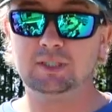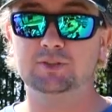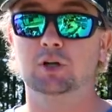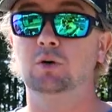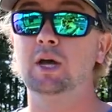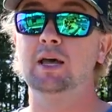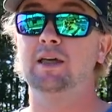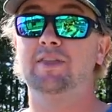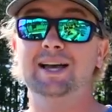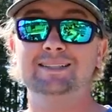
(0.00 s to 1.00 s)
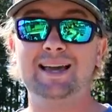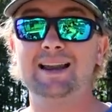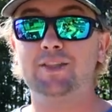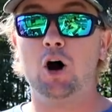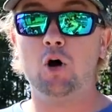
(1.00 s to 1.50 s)
So that's
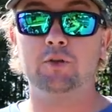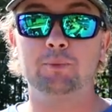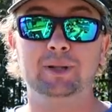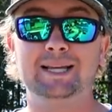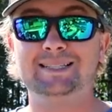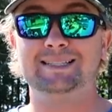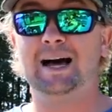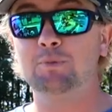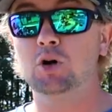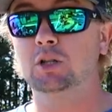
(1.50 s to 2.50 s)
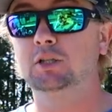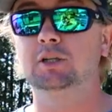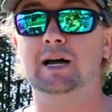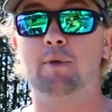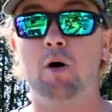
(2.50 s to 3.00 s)
kind of the places that I'm going to
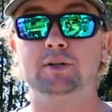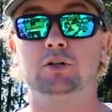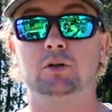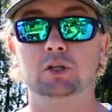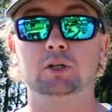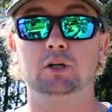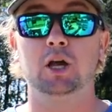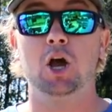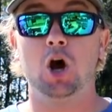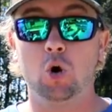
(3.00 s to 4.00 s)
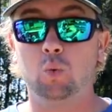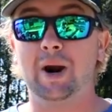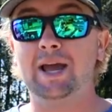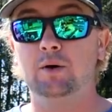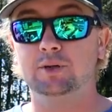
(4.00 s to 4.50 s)
look. I'm always going to look
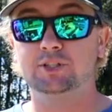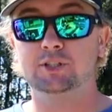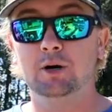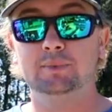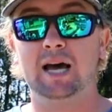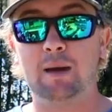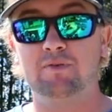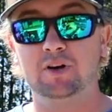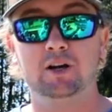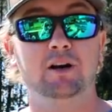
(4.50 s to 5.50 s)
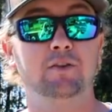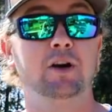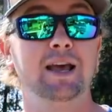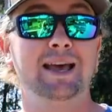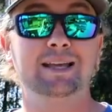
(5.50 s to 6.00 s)
around some type of a
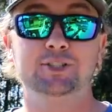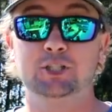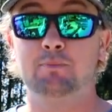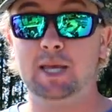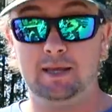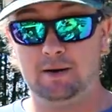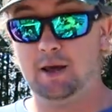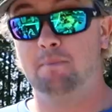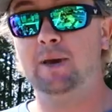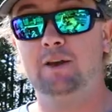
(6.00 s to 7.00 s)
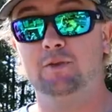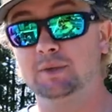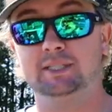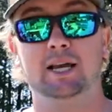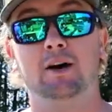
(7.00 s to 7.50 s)
cover. And just being me from
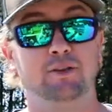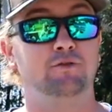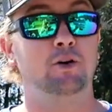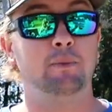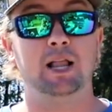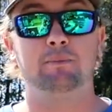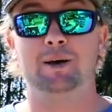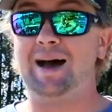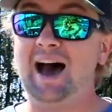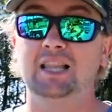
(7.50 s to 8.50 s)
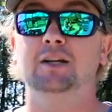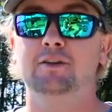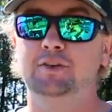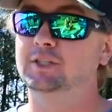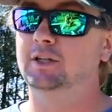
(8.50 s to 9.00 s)
the South, I'm from Alabama, I
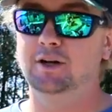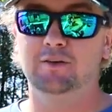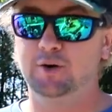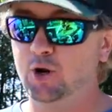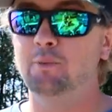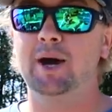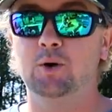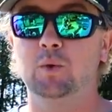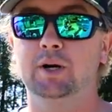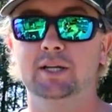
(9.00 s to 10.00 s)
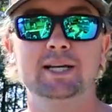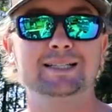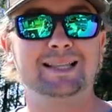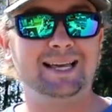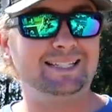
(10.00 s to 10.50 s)
love fishing cover no matter what it
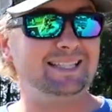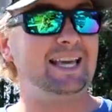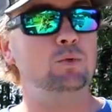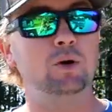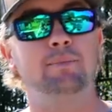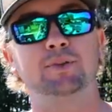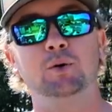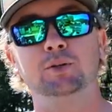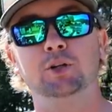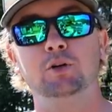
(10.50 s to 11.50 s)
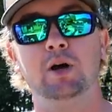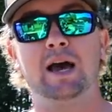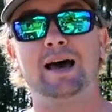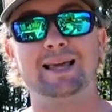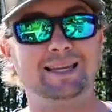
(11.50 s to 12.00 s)
is. I like seeing what I'm throwing to.
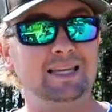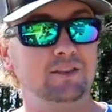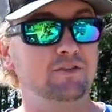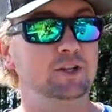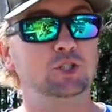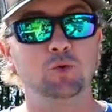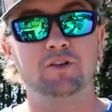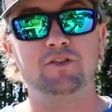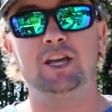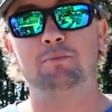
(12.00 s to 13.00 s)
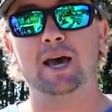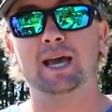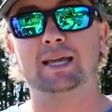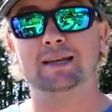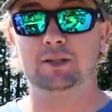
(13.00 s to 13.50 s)
I like getting the visual
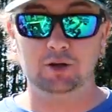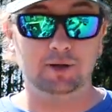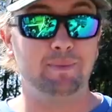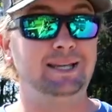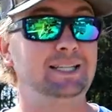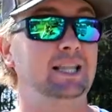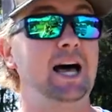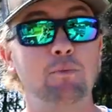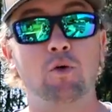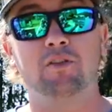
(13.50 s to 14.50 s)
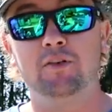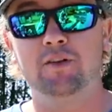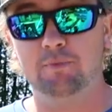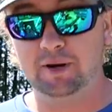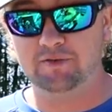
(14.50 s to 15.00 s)
feedback, and, you know, it makes it a lot more
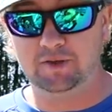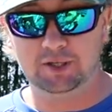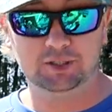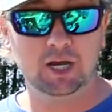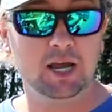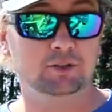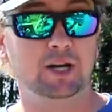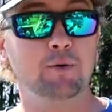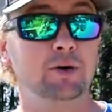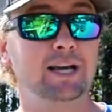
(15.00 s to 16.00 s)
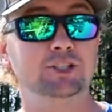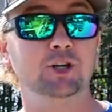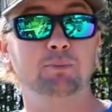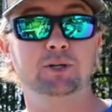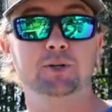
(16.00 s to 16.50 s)
fun for me to fish. So now we're going to kind of
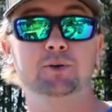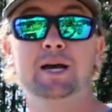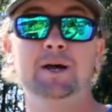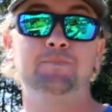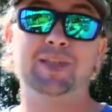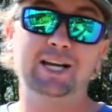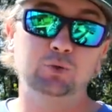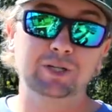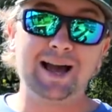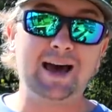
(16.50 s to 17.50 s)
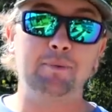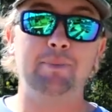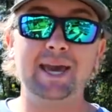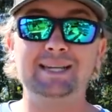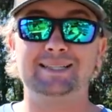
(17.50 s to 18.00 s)
jump into the actual kind
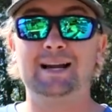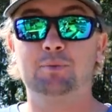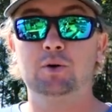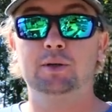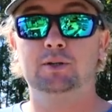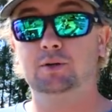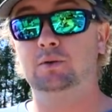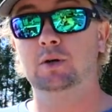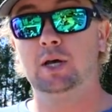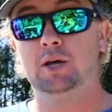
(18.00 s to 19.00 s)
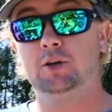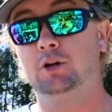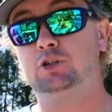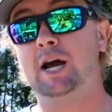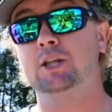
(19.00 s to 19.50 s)
of baits that I'm going to, you
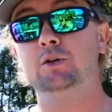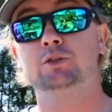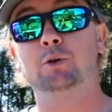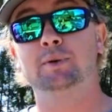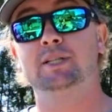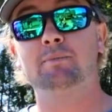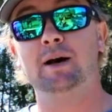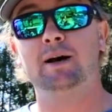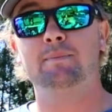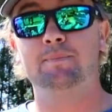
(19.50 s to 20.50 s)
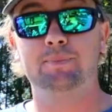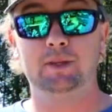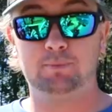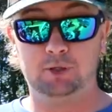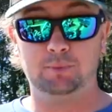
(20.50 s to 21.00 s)
know, try to use to present my
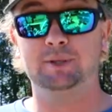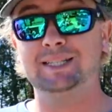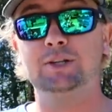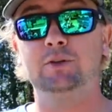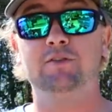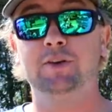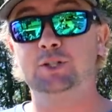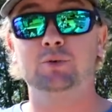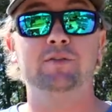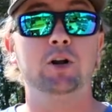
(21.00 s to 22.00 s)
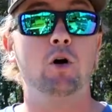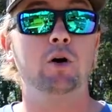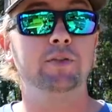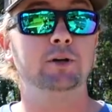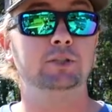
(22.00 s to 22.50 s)
to the fish whenever they
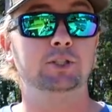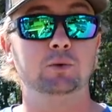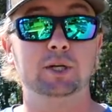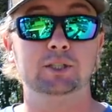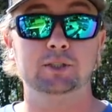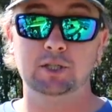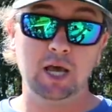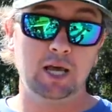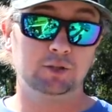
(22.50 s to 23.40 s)
are in those situations.